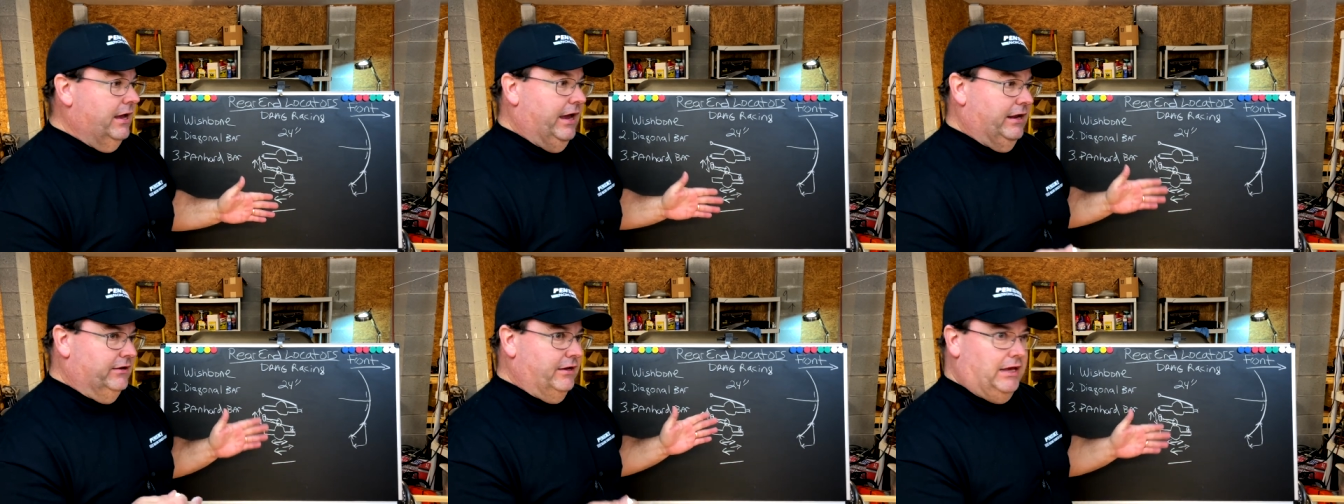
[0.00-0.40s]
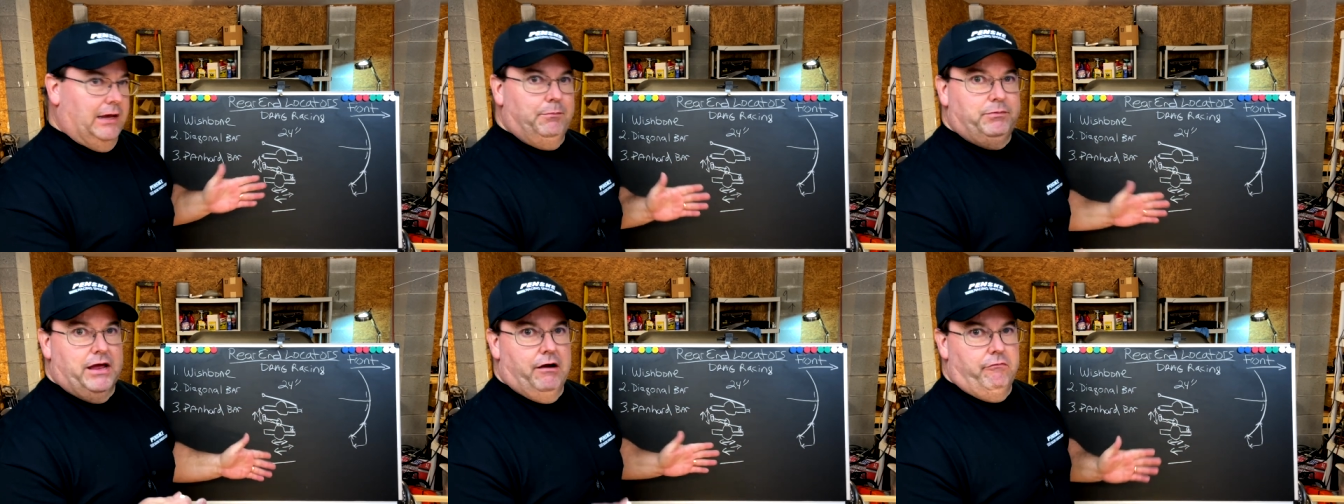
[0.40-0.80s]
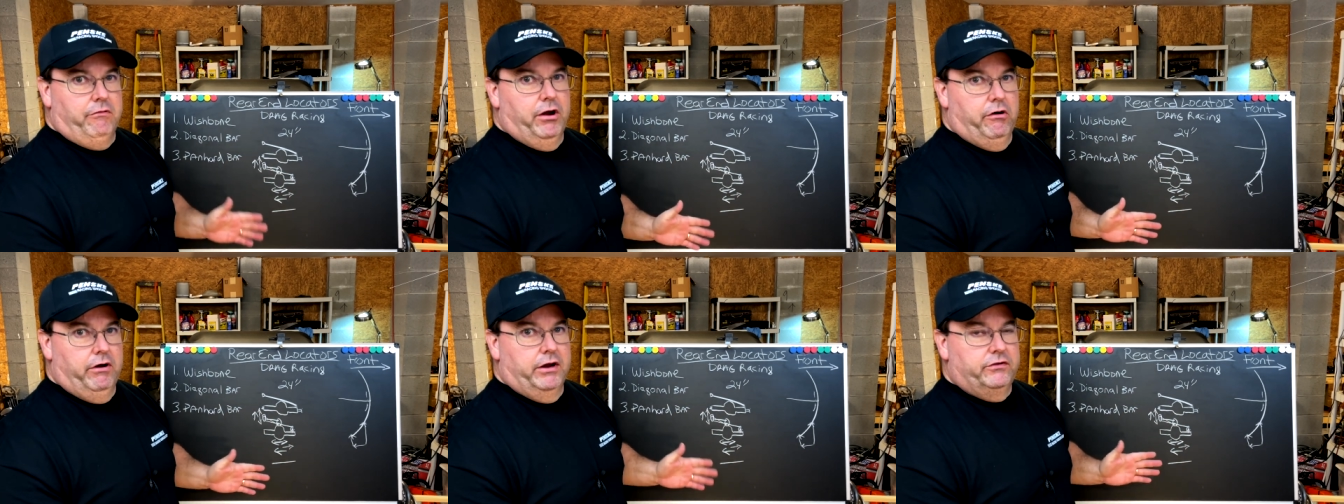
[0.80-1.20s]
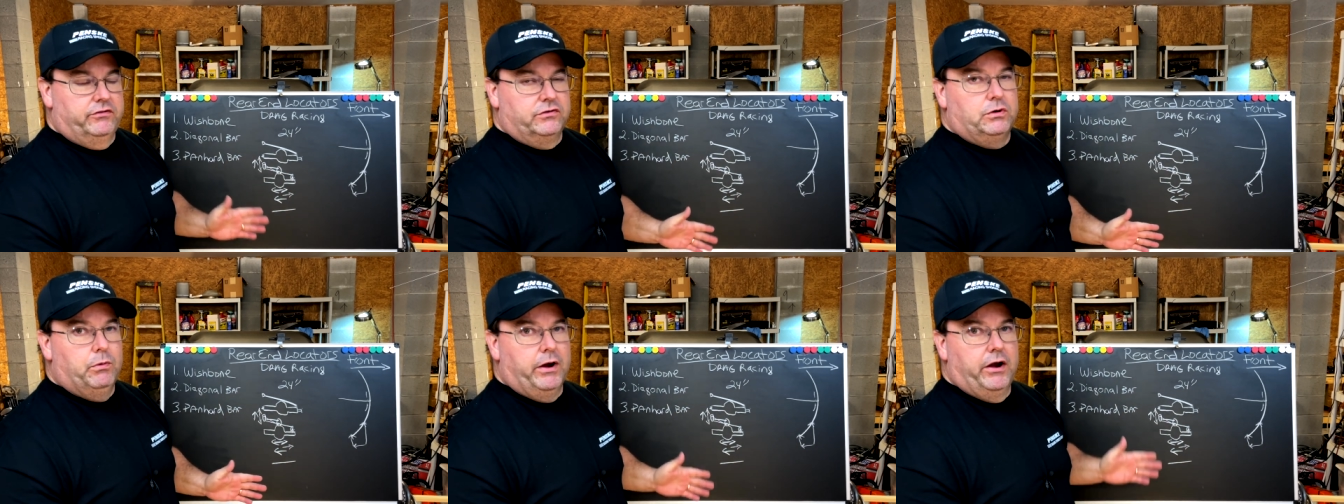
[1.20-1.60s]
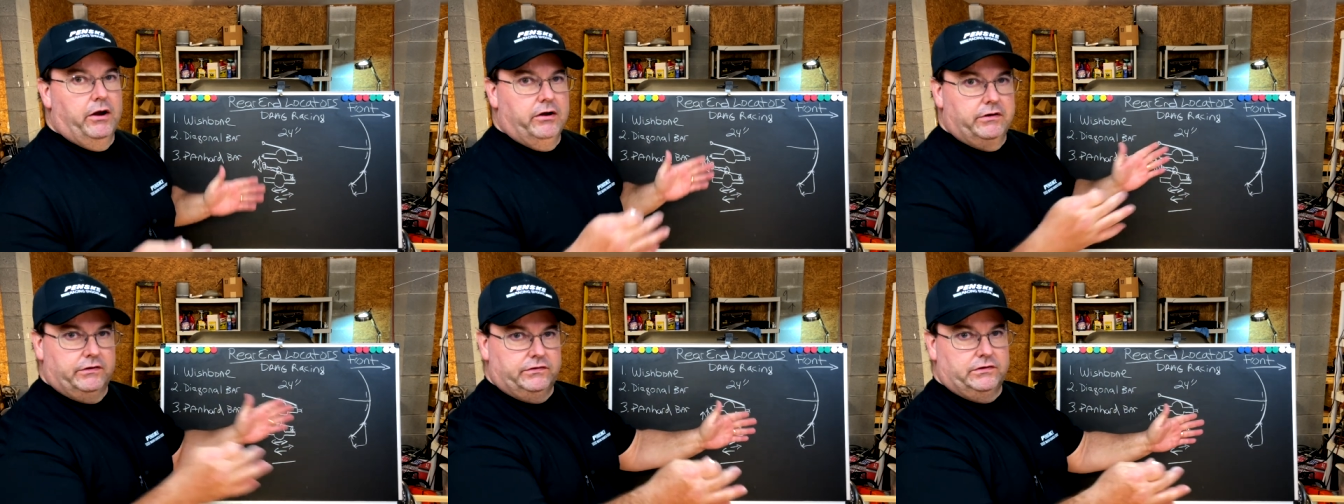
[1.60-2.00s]
and to keep that rear end
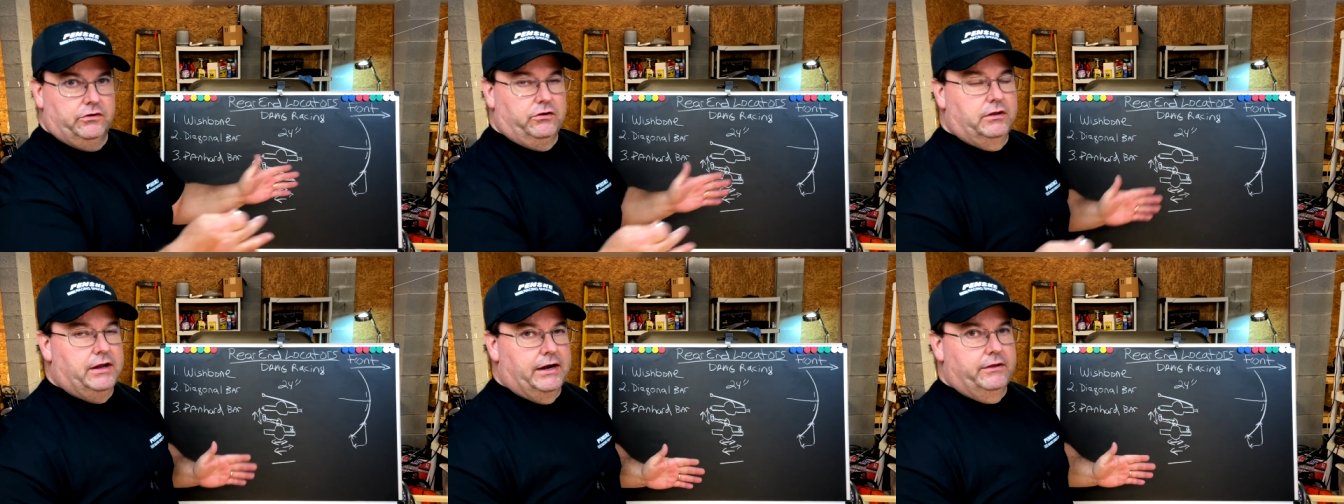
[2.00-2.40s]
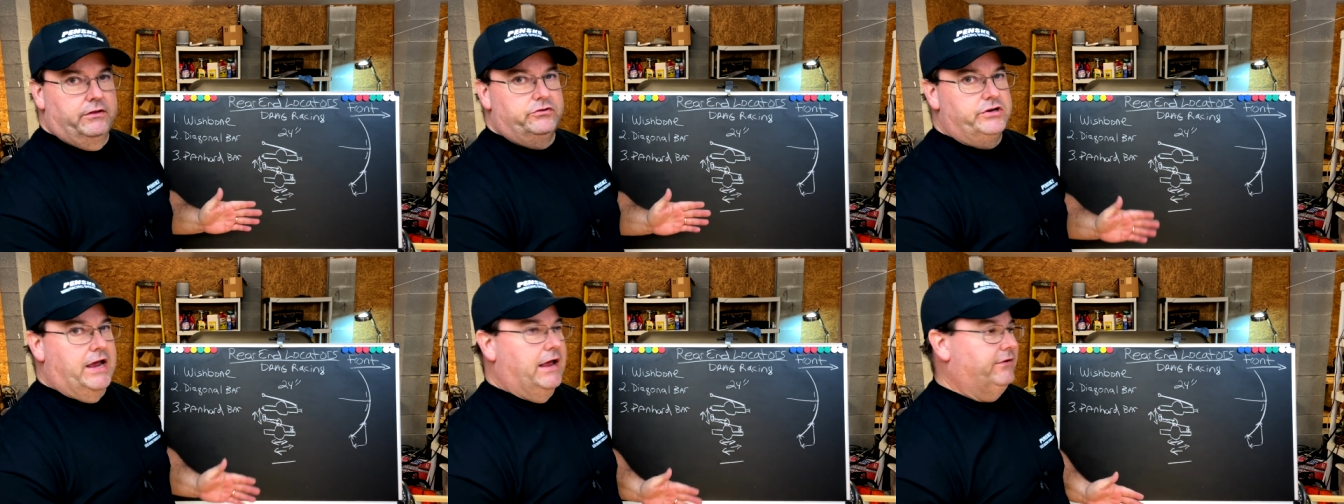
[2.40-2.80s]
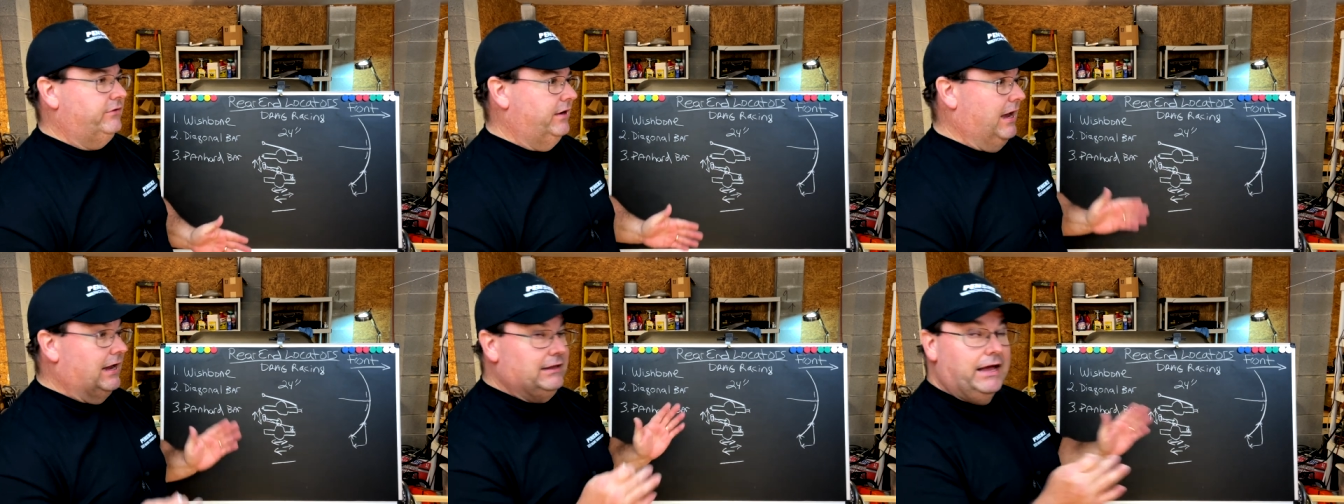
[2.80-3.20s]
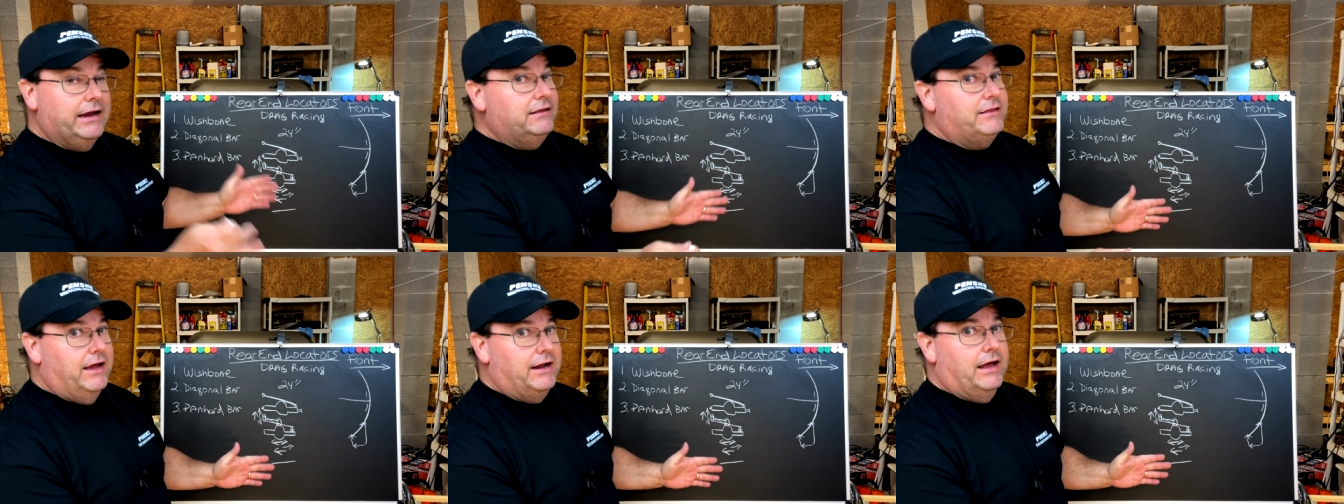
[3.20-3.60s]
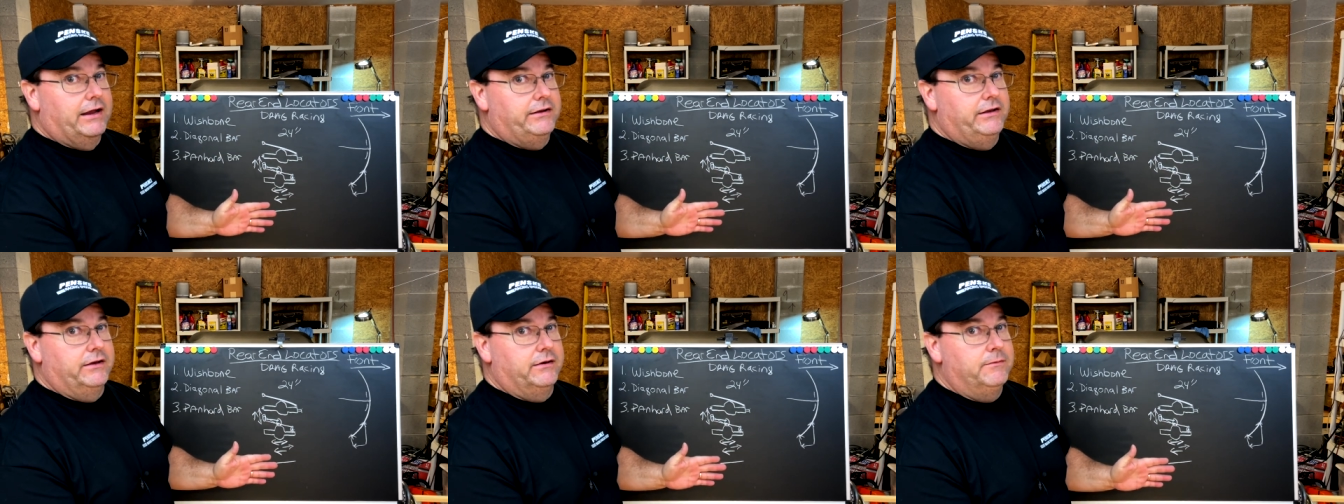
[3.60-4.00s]
square in the center line of the chassis. I like that
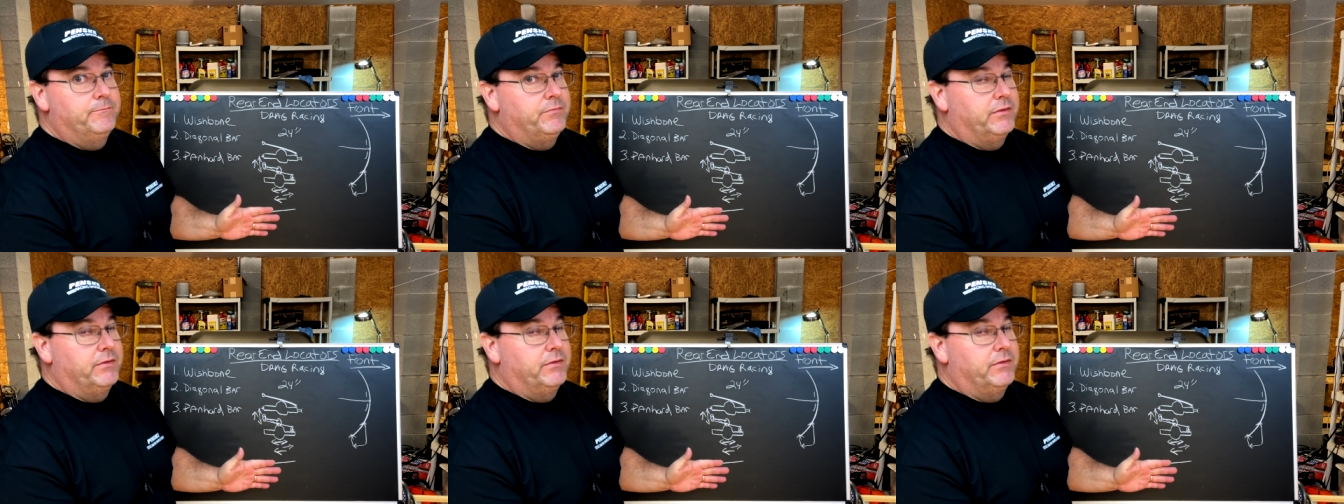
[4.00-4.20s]
idea